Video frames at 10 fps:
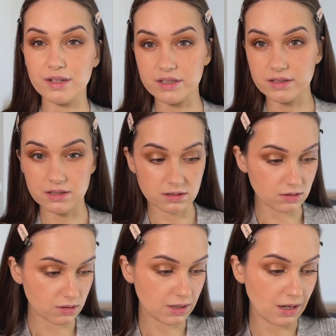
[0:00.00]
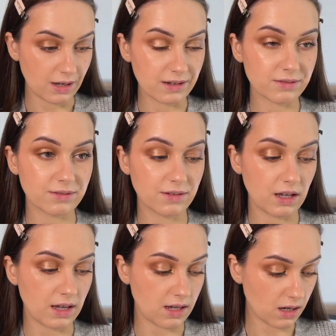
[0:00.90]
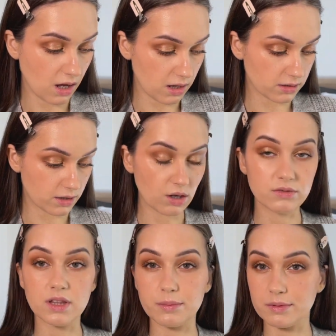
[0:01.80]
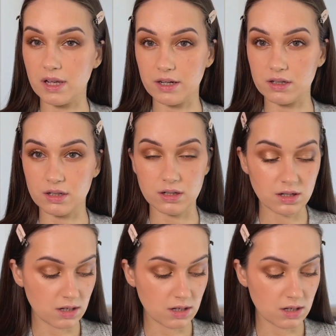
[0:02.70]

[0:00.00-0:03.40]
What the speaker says: did not have a color of lip liner